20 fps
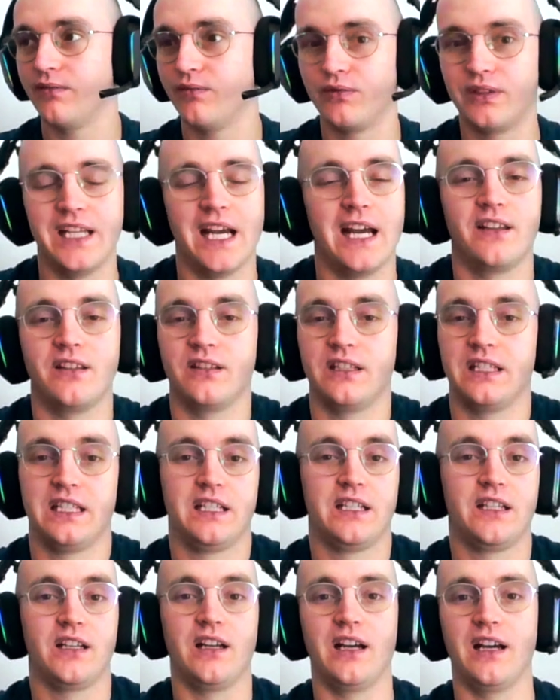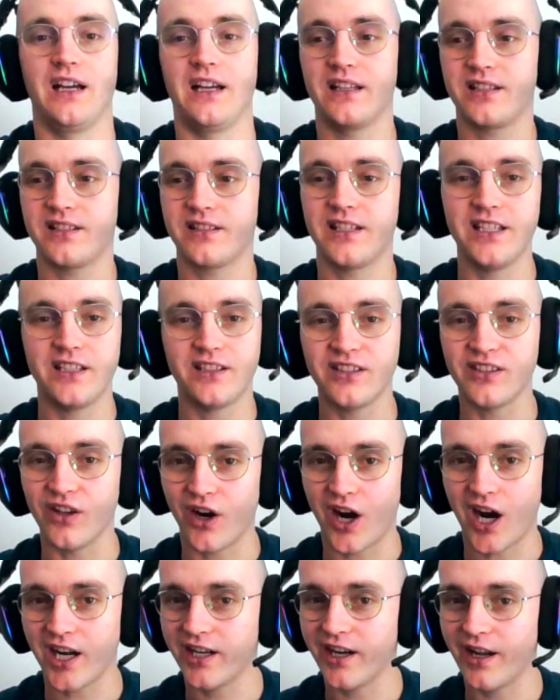than a
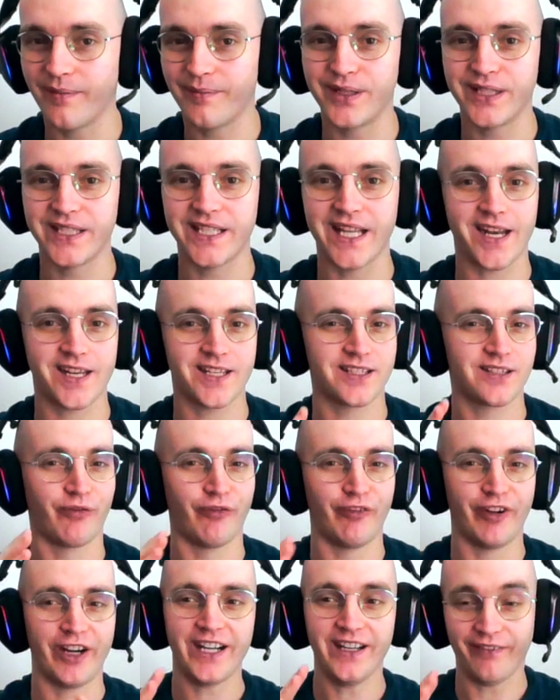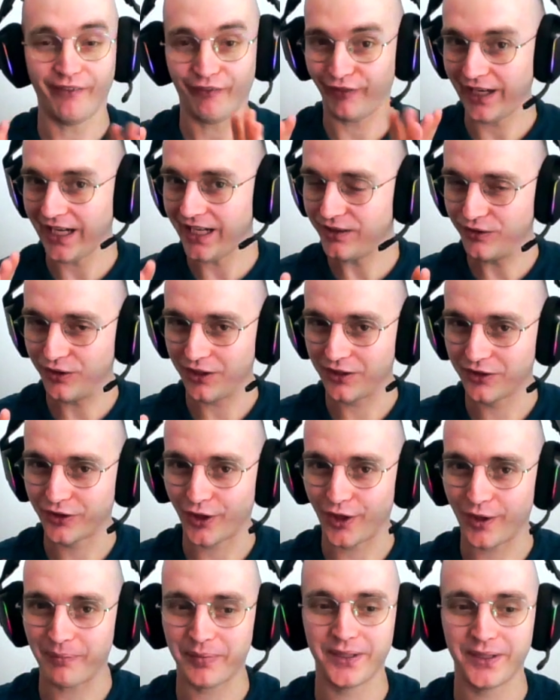CTR number that is very vague to
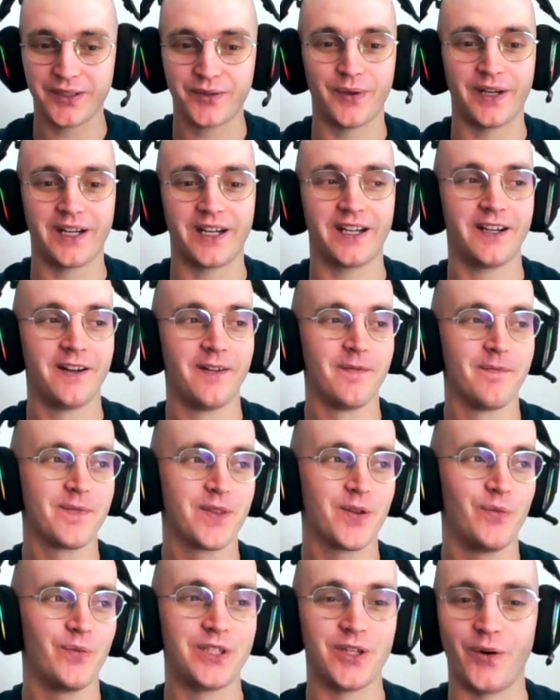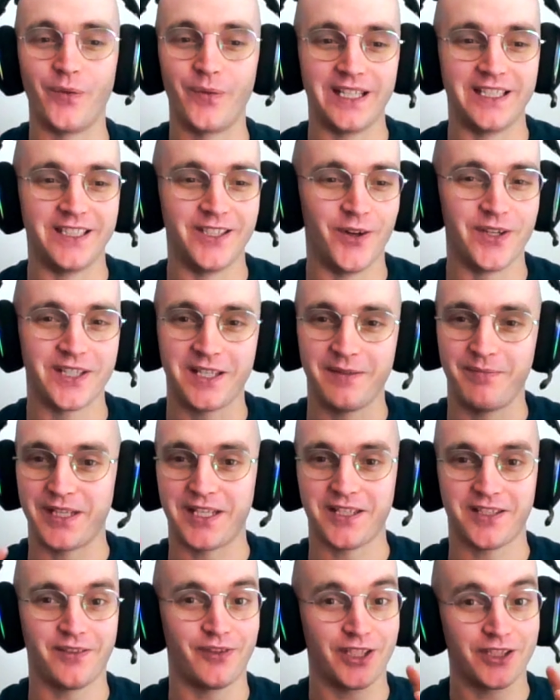interpret, where we don't really know is it
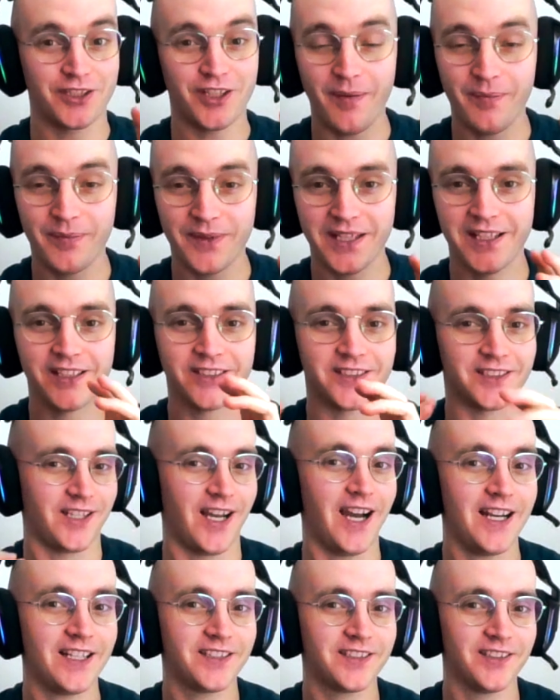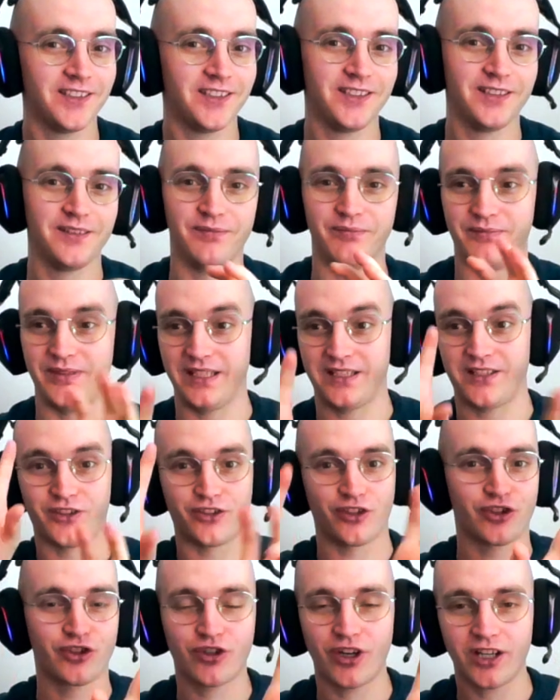because of the thumbnail, the title, is it
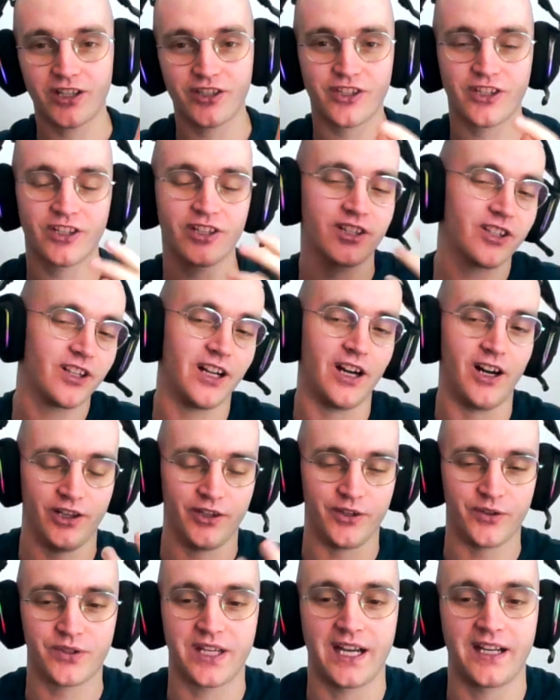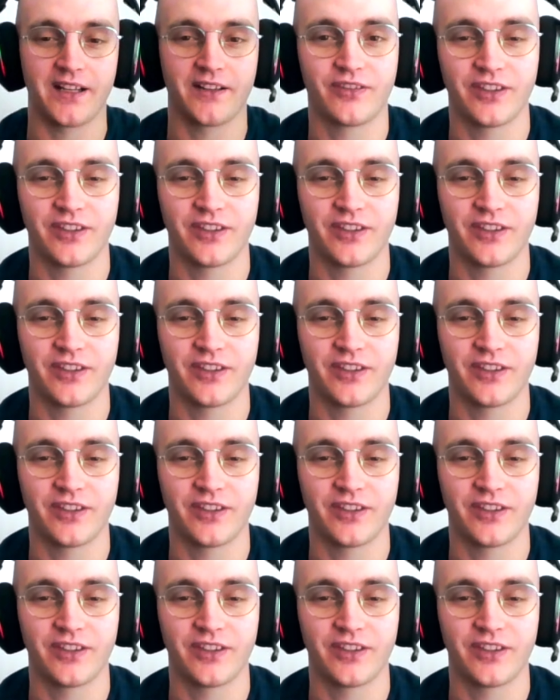the structure, all those kind of